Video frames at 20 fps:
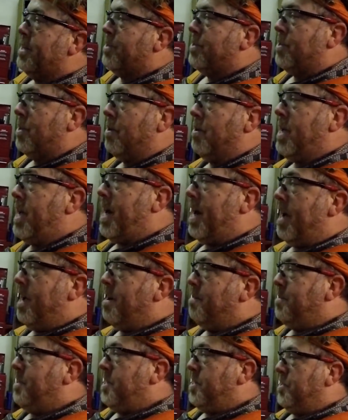So yeah,
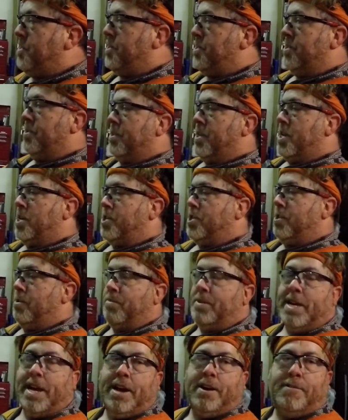empties still get
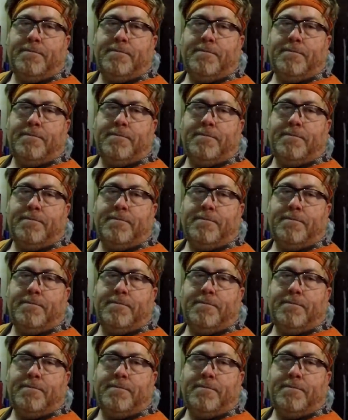shipped out.